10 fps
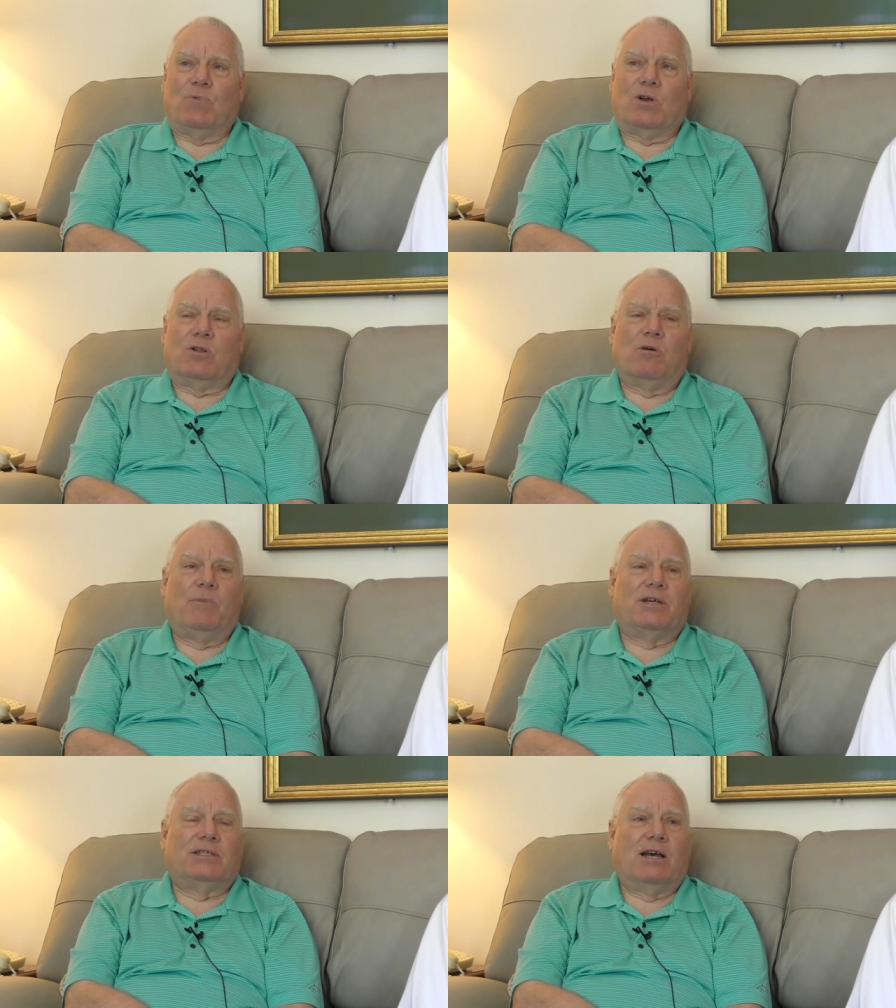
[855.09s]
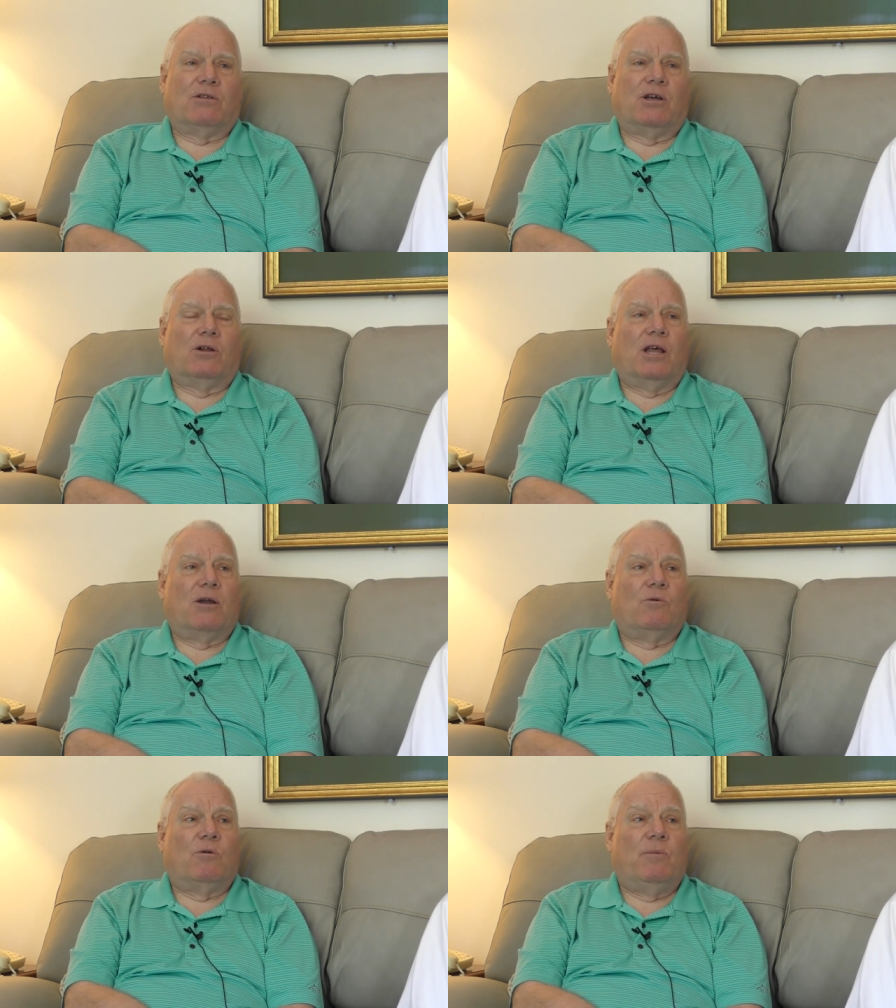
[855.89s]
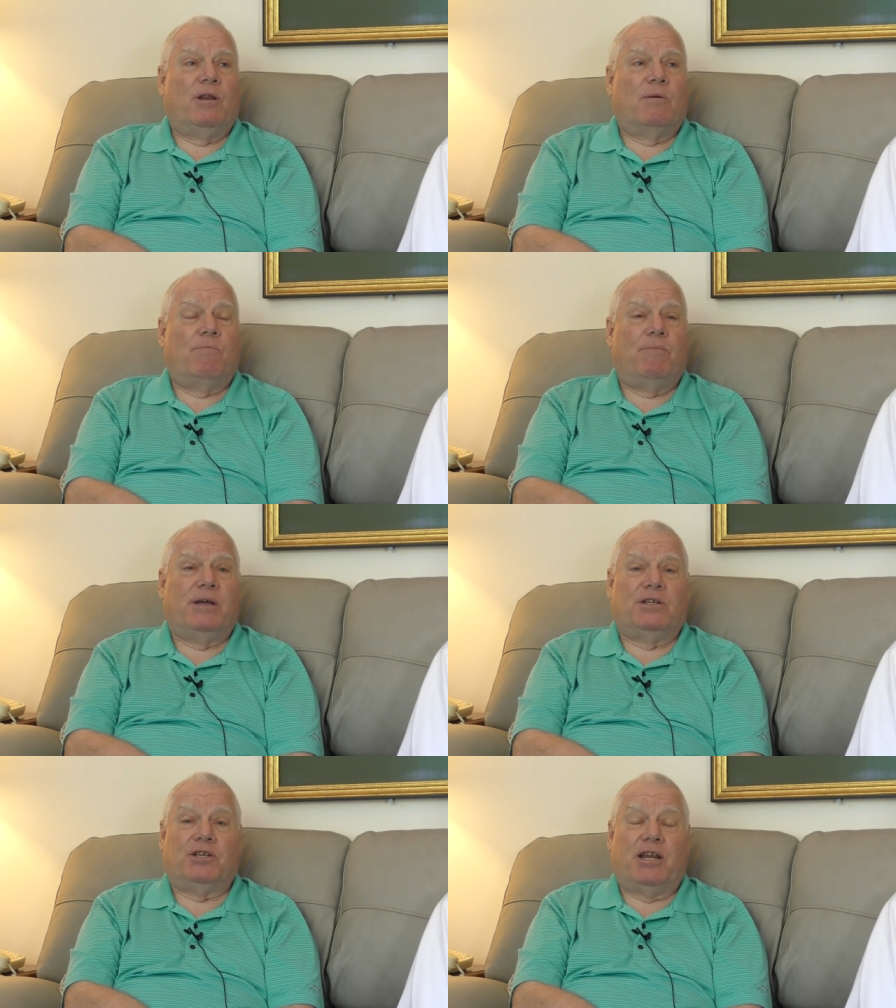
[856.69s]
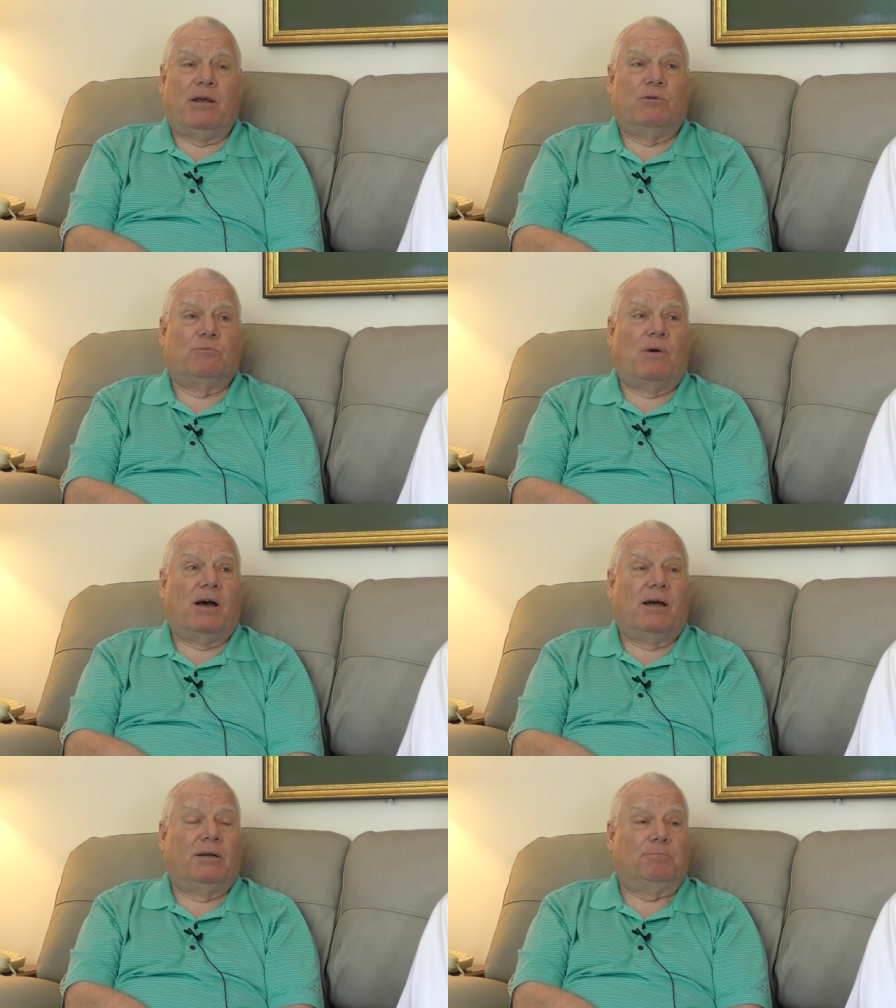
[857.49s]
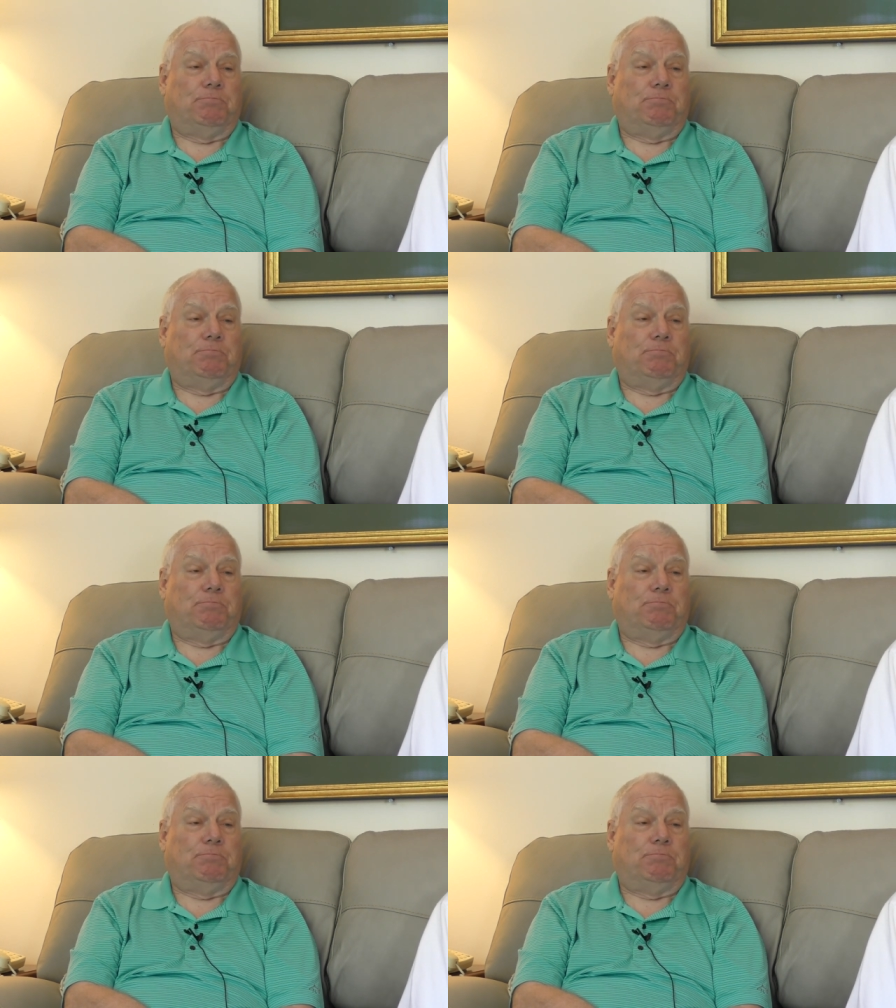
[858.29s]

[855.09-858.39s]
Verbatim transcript: Columbia, South Carolina would be the big city it was by.